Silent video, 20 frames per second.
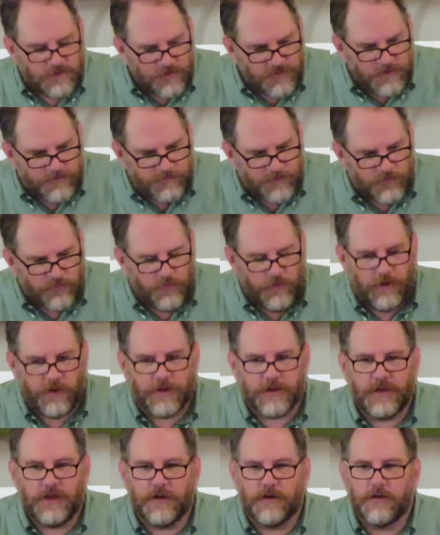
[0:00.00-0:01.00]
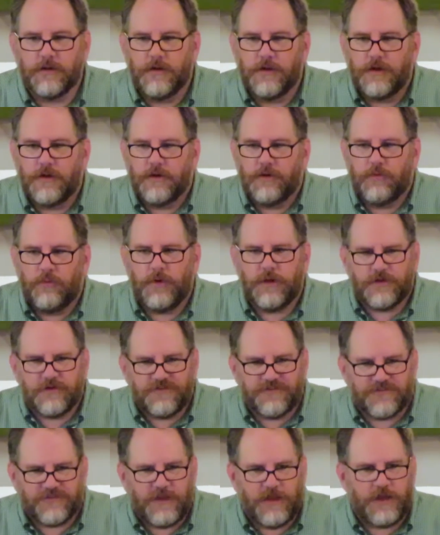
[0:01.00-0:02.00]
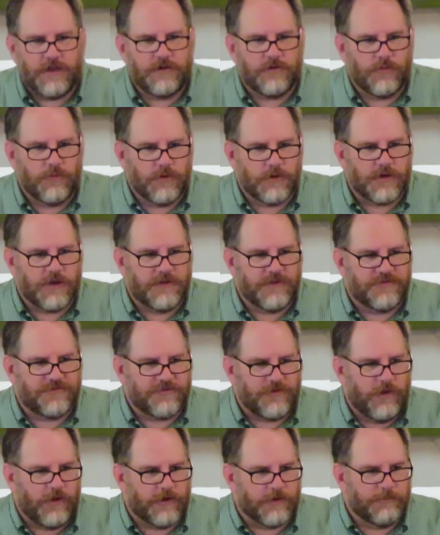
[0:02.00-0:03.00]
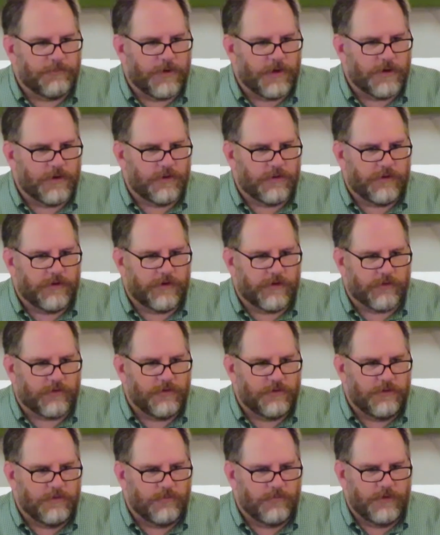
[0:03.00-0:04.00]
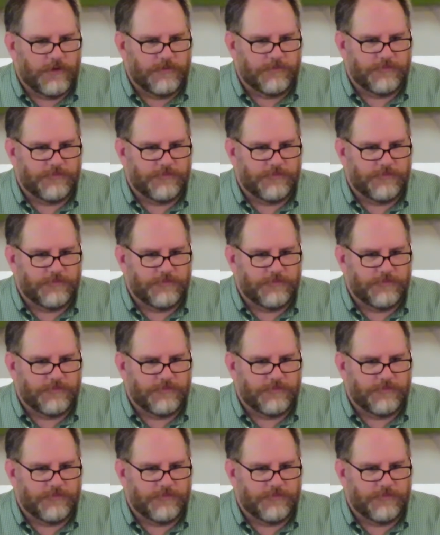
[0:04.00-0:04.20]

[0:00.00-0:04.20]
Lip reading: don't get me wrong here, we could stand and work on the song part of it, couldn't